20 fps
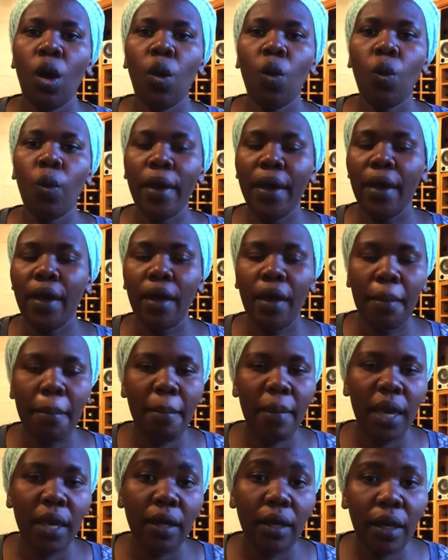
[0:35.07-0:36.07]
where a
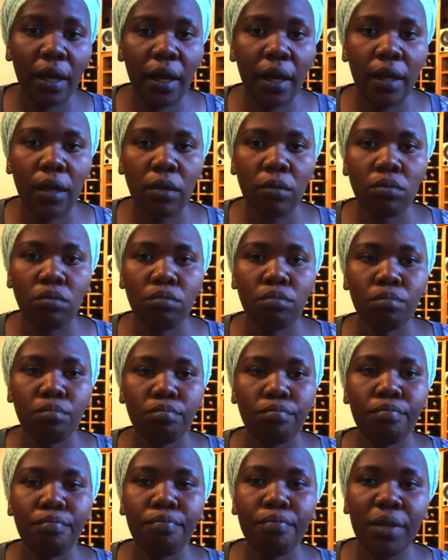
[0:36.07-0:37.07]
man can
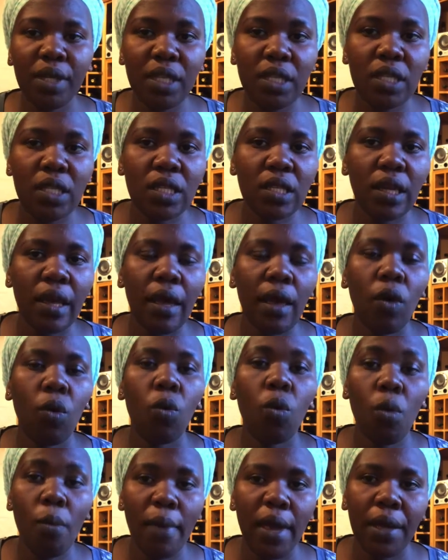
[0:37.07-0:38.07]
beat a
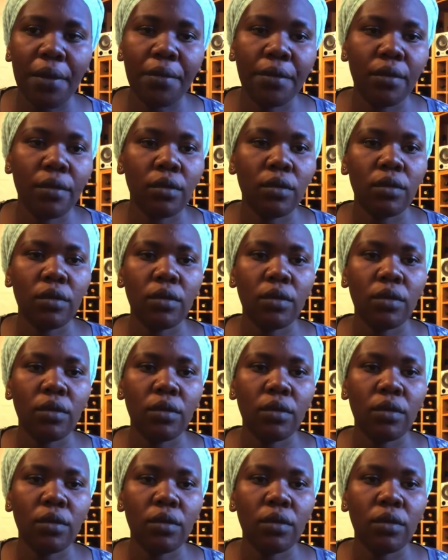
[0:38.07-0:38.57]
woman,